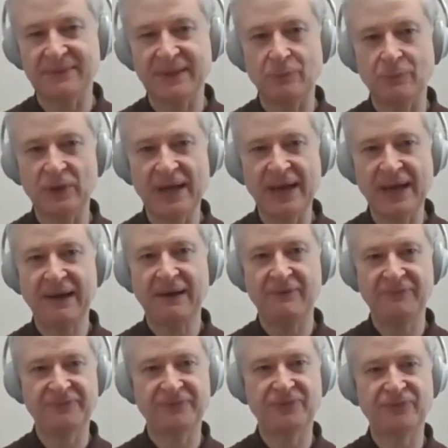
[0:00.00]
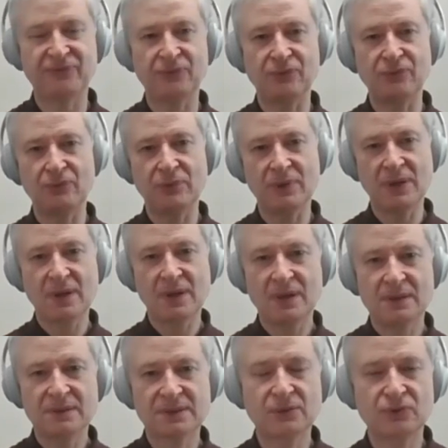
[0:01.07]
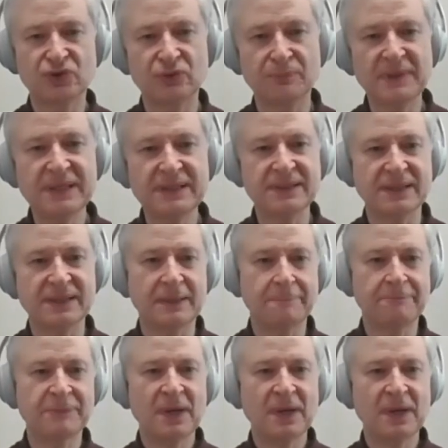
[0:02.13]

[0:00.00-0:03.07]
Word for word: that we have through social media,